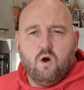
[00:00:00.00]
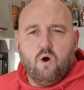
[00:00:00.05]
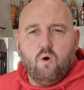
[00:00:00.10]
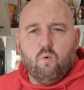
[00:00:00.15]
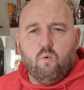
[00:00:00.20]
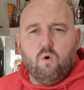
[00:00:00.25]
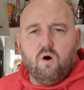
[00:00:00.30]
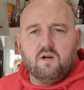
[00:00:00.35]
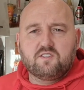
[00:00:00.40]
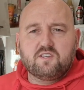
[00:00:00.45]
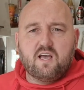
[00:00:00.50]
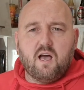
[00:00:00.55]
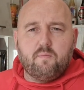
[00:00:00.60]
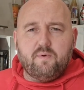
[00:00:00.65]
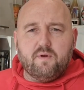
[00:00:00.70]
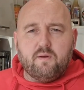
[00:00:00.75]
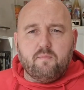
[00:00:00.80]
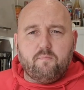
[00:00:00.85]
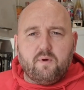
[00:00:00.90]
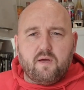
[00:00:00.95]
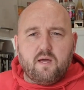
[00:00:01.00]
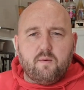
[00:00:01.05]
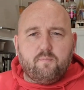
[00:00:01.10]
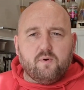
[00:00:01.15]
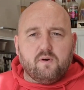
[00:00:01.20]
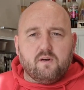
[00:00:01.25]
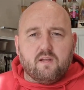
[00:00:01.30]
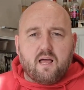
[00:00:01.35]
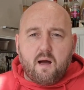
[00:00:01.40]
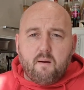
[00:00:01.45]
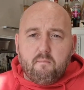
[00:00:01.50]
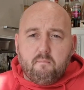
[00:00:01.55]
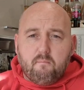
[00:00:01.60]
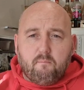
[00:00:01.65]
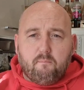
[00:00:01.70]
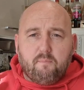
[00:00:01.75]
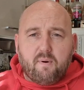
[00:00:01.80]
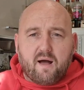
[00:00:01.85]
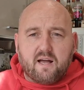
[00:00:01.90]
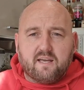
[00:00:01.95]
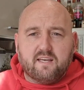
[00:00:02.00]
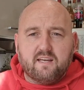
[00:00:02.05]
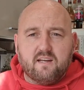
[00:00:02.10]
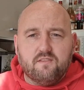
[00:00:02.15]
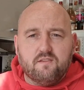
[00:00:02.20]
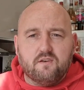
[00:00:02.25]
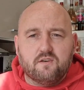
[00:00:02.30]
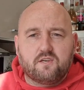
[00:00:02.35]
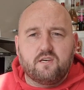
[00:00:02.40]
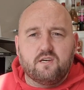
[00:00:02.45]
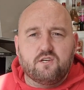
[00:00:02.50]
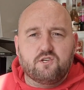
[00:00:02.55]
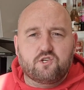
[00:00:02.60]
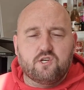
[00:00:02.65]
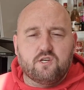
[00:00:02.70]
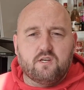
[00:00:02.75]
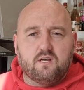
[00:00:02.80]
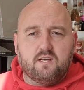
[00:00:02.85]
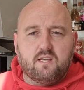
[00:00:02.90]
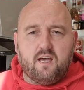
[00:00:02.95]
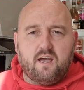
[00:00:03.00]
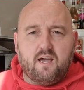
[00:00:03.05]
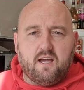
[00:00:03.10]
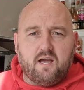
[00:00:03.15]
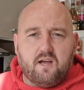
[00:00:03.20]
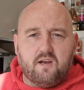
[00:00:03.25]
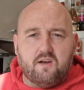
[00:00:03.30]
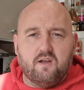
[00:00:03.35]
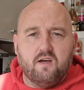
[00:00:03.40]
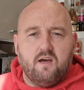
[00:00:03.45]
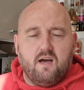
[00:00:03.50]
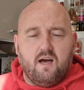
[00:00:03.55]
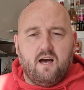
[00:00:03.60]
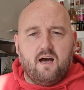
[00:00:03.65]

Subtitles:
What's happening, people? I'm back in the kitchen again,